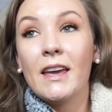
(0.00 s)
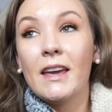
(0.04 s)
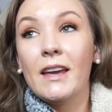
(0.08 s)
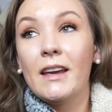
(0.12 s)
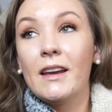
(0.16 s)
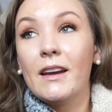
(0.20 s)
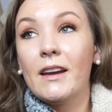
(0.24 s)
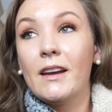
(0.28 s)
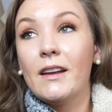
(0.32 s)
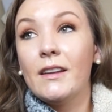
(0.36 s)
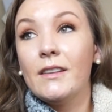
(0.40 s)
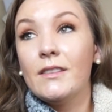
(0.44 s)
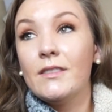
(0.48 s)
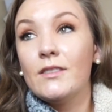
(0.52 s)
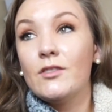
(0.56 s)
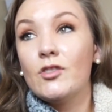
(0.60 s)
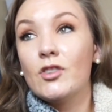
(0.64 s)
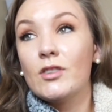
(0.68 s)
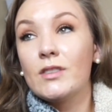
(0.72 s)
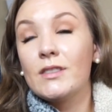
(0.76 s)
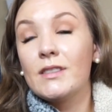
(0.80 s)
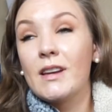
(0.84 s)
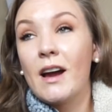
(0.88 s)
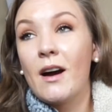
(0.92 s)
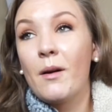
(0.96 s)
and
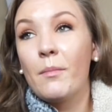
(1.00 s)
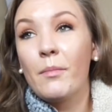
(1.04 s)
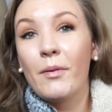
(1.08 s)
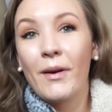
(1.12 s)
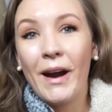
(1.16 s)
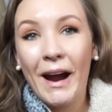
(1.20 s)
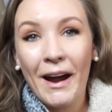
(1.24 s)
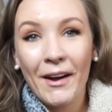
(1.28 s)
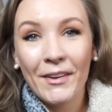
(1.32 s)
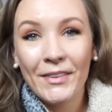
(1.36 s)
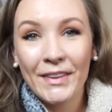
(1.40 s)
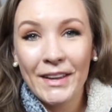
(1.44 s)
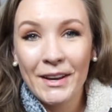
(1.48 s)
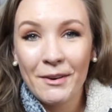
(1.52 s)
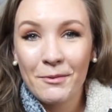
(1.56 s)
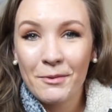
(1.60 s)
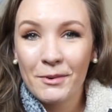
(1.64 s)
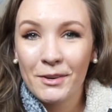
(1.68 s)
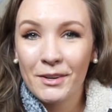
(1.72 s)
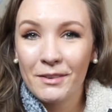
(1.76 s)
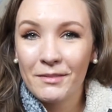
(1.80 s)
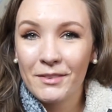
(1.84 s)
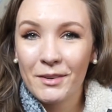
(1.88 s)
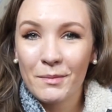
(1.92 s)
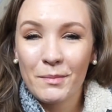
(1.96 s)
just how proud they
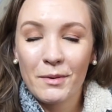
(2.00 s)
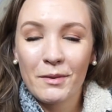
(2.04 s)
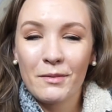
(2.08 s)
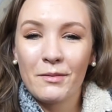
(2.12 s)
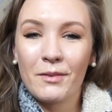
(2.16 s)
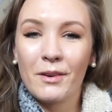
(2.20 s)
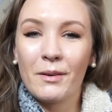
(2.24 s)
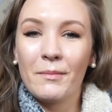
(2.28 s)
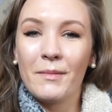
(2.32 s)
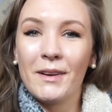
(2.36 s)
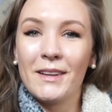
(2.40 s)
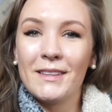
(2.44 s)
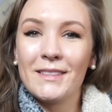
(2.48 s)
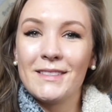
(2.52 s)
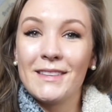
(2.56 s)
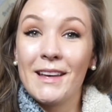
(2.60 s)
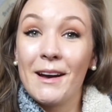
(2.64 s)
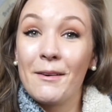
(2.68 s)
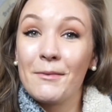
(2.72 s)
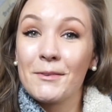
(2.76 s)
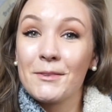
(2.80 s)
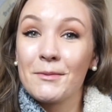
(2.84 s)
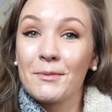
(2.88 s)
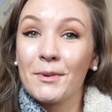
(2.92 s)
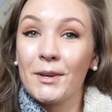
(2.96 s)
were of their performance.
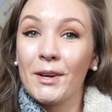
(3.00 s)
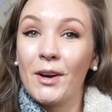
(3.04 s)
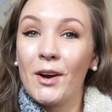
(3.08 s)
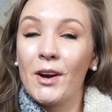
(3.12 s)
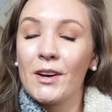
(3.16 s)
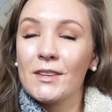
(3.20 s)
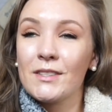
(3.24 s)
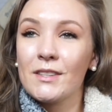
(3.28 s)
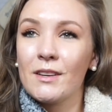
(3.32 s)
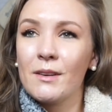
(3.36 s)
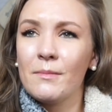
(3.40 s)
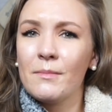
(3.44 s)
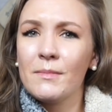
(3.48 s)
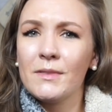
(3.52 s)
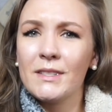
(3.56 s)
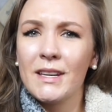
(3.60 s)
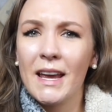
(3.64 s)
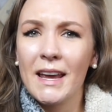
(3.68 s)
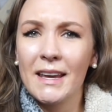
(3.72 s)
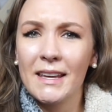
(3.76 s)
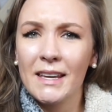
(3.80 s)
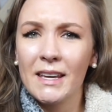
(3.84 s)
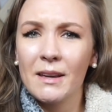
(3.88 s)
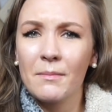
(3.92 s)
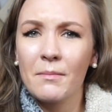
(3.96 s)
That was really awesome.
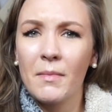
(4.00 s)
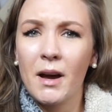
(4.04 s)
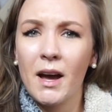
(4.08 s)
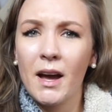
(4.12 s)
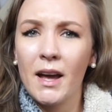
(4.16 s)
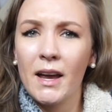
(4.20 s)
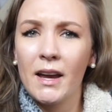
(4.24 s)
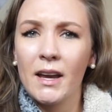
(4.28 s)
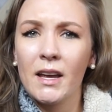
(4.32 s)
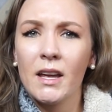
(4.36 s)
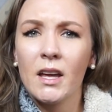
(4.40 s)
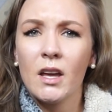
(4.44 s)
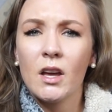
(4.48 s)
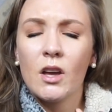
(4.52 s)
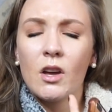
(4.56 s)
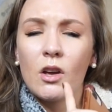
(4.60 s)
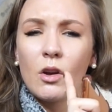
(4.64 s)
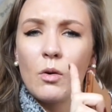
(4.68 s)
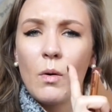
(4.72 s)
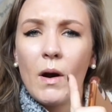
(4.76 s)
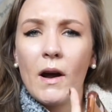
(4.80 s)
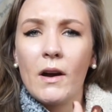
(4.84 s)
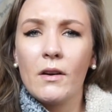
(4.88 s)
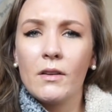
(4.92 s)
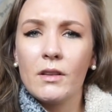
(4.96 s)
Taking my
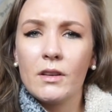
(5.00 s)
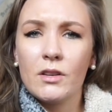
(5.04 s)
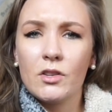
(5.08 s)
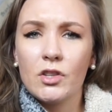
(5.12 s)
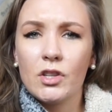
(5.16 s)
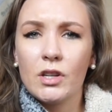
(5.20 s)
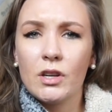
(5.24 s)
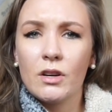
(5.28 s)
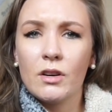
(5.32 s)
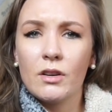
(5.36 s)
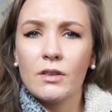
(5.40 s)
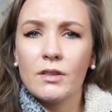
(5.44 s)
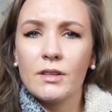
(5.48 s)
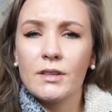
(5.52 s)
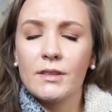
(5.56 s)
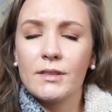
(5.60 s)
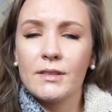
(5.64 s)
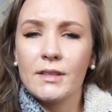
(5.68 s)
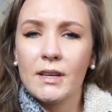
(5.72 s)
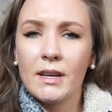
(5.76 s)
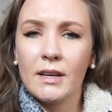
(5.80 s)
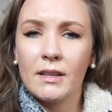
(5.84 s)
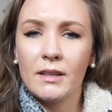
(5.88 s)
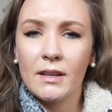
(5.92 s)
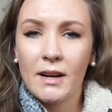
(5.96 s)
choir this year to
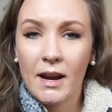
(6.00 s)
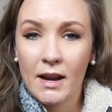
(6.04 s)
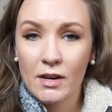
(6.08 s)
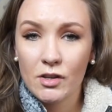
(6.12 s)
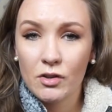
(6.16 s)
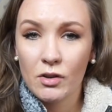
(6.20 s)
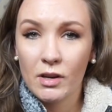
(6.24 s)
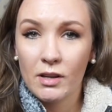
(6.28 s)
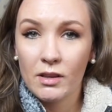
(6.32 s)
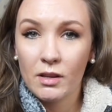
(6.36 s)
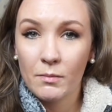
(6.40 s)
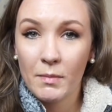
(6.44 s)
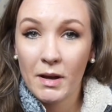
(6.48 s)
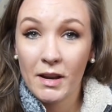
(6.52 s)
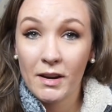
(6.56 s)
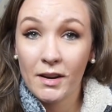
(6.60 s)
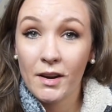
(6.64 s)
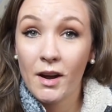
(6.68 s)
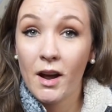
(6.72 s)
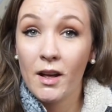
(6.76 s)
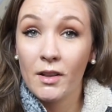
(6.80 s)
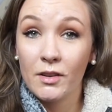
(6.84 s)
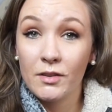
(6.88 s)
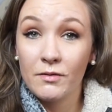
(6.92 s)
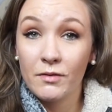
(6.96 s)
sing the national anthem at a
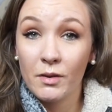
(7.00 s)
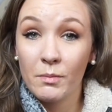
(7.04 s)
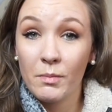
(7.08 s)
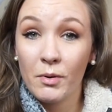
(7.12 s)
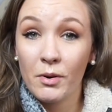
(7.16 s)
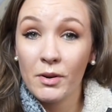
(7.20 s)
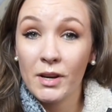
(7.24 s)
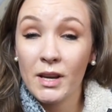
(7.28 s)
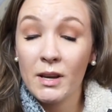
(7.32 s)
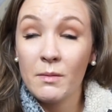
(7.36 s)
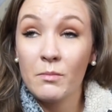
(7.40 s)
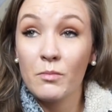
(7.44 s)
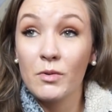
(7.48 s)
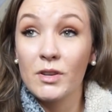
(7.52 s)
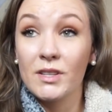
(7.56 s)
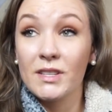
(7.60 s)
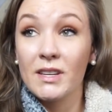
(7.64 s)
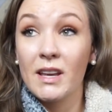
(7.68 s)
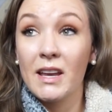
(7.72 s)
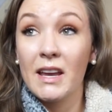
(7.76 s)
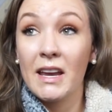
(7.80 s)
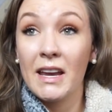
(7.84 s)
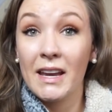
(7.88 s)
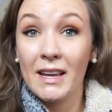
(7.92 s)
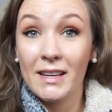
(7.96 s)
college football game
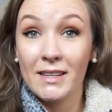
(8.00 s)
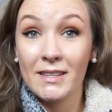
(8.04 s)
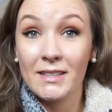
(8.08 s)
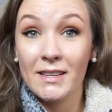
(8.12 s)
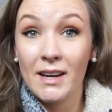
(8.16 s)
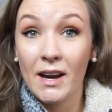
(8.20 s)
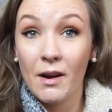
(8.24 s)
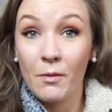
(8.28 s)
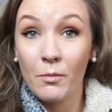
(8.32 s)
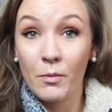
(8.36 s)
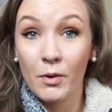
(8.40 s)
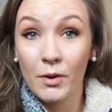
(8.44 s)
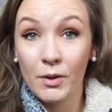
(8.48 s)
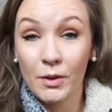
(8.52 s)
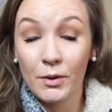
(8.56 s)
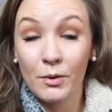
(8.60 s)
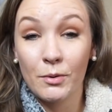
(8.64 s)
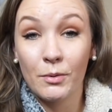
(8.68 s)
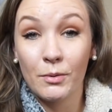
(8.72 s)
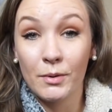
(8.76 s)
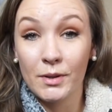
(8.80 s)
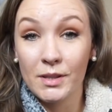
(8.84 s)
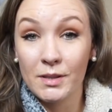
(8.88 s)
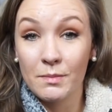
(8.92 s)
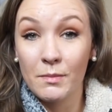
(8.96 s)
was hands down one of the
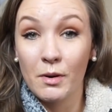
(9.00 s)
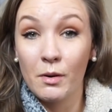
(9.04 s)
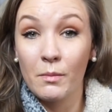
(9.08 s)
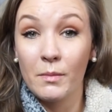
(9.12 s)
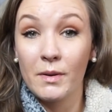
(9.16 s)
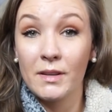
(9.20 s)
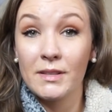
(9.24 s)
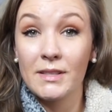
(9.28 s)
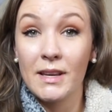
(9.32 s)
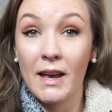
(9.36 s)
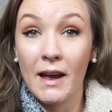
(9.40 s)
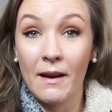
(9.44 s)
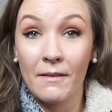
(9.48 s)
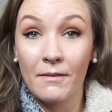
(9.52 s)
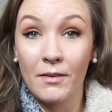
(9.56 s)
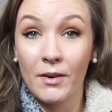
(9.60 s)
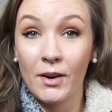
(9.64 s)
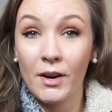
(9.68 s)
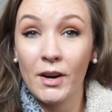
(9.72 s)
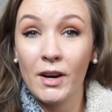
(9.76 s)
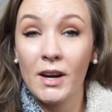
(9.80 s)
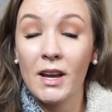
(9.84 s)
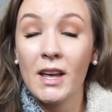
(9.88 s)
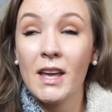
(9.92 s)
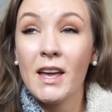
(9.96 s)
coolest moments
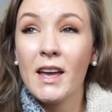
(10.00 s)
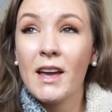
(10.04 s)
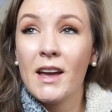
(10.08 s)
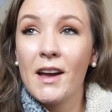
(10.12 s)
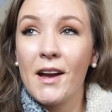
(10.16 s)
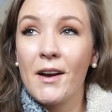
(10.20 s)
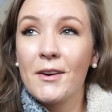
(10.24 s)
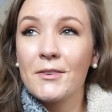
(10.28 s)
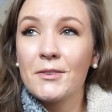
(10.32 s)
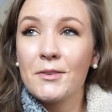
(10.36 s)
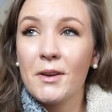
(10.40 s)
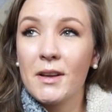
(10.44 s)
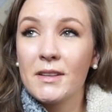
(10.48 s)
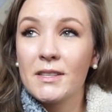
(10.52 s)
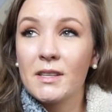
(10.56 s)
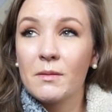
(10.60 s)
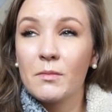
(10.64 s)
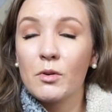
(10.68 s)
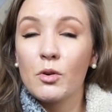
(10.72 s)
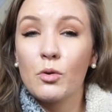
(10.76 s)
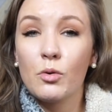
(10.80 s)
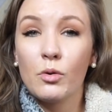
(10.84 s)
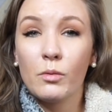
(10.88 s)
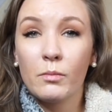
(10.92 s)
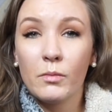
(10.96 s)
ever. I also had
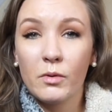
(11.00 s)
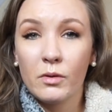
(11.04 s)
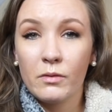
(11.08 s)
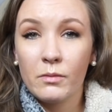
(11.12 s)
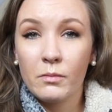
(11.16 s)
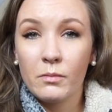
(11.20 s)
some cool